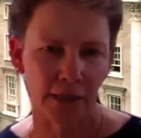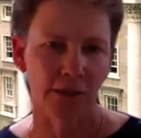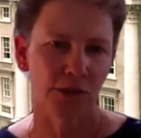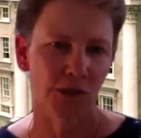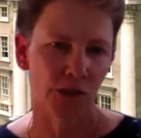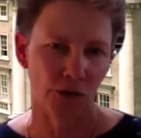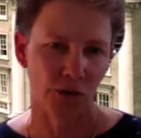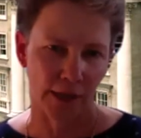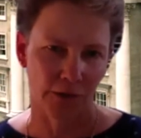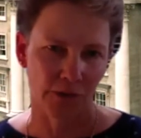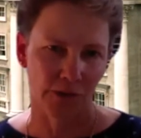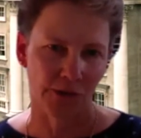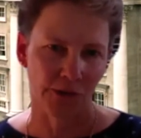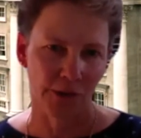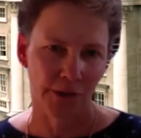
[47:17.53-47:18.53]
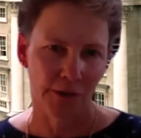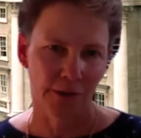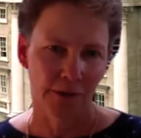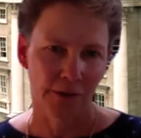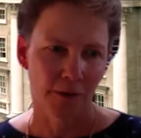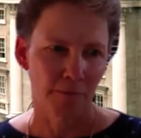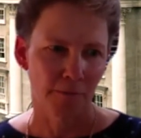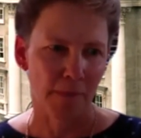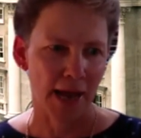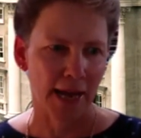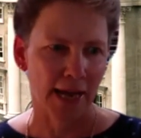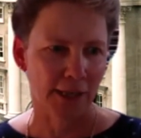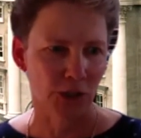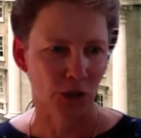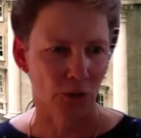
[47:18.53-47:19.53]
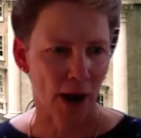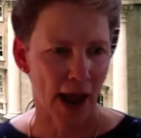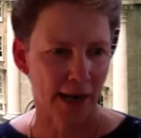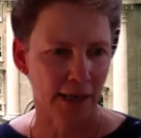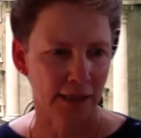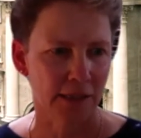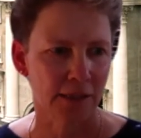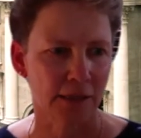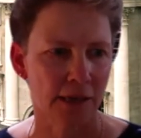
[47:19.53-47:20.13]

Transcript: constraints may interact?